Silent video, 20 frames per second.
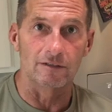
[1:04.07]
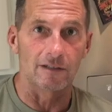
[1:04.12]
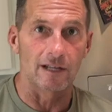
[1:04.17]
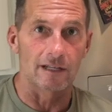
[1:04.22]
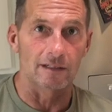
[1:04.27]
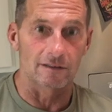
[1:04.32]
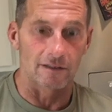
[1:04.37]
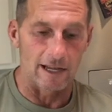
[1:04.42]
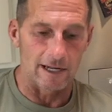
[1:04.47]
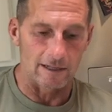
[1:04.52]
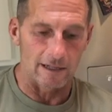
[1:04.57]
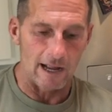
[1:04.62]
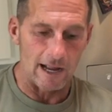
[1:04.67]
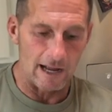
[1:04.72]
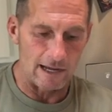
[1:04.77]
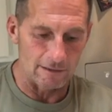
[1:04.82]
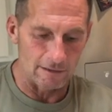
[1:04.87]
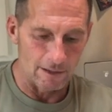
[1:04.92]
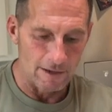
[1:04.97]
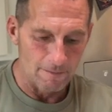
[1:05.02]
and things like
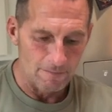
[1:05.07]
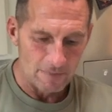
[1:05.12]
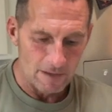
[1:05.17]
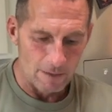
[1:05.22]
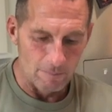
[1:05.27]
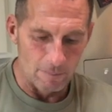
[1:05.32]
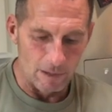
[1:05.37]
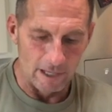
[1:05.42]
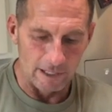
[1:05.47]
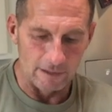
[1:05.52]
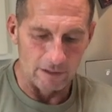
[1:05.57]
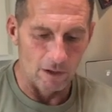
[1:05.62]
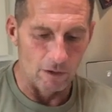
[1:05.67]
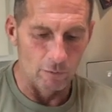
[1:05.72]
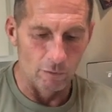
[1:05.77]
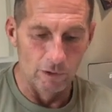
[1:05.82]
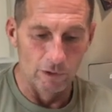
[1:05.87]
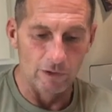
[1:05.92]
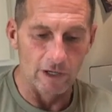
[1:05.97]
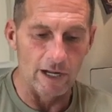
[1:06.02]
that. But uh,
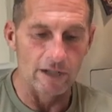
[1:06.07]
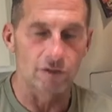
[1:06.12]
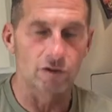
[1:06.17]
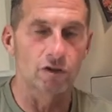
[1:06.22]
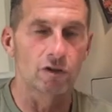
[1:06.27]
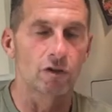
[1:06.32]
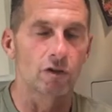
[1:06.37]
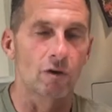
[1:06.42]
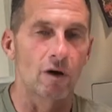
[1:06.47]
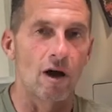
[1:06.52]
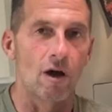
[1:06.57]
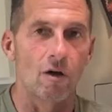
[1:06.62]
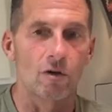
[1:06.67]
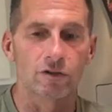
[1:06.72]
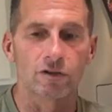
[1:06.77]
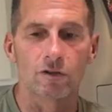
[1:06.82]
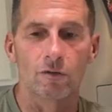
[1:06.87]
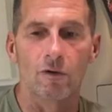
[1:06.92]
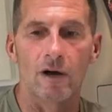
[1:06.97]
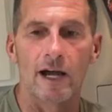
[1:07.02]
real nice too.
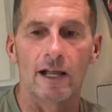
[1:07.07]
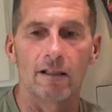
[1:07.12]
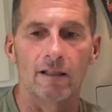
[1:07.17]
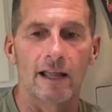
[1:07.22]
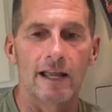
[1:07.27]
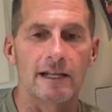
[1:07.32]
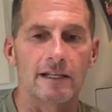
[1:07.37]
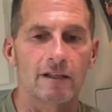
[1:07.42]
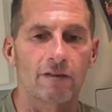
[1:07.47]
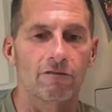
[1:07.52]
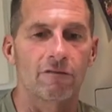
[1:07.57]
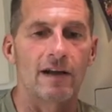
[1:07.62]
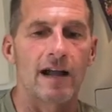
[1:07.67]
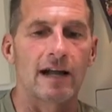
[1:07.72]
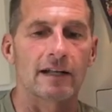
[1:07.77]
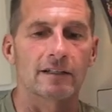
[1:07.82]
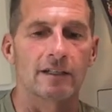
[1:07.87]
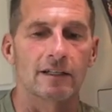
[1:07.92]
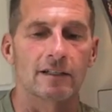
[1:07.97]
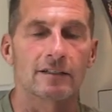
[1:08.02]
Also, I like the
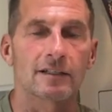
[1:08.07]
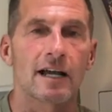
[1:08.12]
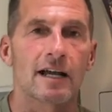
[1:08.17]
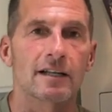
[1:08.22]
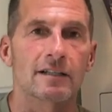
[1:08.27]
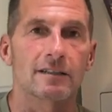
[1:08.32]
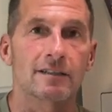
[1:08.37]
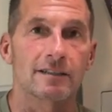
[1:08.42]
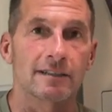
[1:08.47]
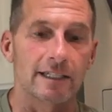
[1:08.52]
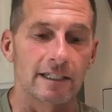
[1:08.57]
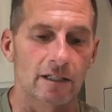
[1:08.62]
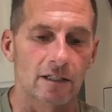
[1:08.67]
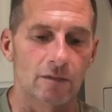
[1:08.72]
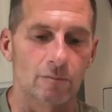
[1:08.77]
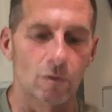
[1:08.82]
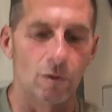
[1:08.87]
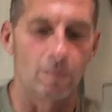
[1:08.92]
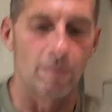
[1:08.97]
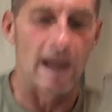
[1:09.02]
fact that it's got a
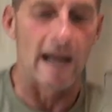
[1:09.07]
sealable